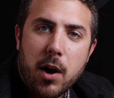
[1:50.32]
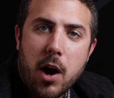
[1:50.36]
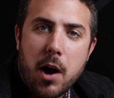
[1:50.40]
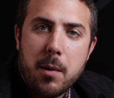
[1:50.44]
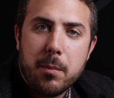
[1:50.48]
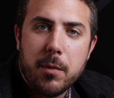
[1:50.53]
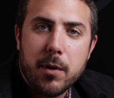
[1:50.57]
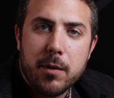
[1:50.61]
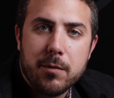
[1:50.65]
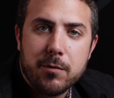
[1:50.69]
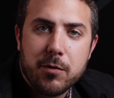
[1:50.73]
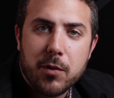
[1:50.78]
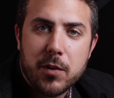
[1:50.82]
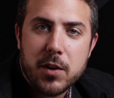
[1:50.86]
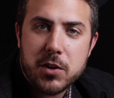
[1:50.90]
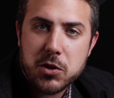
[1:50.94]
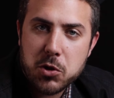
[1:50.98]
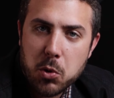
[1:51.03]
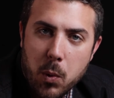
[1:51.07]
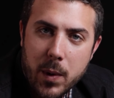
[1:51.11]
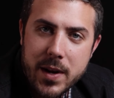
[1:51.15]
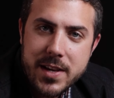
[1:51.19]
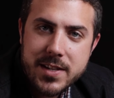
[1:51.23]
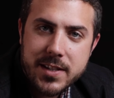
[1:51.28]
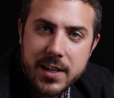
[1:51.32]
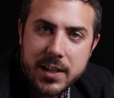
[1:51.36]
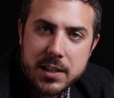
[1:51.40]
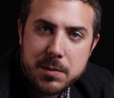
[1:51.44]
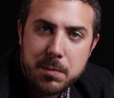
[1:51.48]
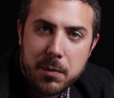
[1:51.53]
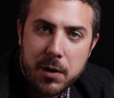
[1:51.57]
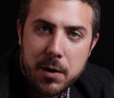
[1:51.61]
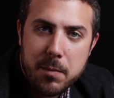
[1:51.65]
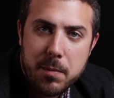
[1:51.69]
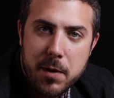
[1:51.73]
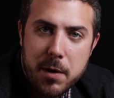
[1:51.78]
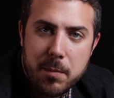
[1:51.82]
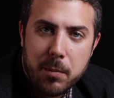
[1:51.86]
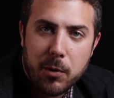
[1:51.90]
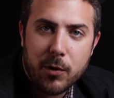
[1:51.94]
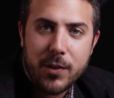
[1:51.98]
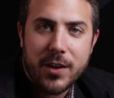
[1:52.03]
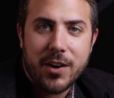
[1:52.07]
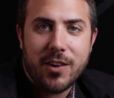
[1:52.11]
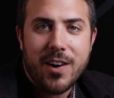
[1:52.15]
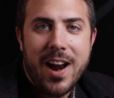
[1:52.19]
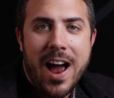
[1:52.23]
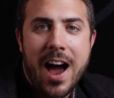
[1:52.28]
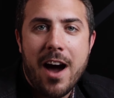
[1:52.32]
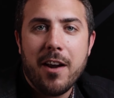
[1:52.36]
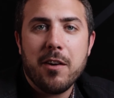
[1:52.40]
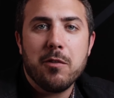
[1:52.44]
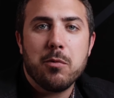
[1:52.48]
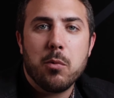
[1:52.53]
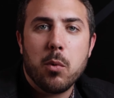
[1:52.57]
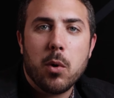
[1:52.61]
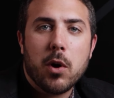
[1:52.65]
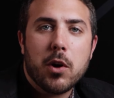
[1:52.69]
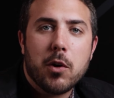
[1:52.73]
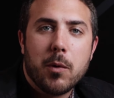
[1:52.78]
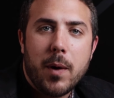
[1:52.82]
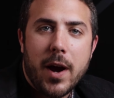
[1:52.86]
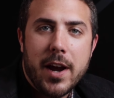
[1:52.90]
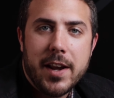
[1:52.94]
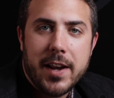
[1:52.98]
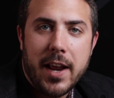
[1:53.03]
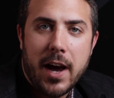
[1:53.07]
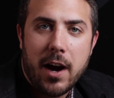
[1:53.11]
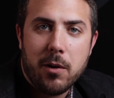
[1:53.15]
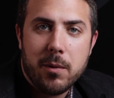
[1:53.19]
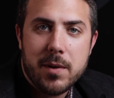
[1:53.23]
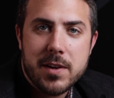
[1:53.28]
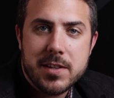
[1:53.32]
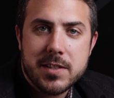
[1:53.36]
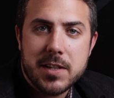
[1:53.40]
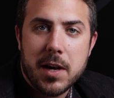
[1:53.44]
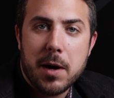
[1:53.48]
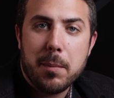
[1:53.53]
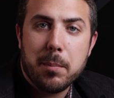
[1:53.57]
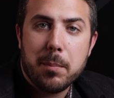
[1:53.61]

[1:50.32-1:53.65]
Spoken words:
problem for the 26 million people that are out of work right now is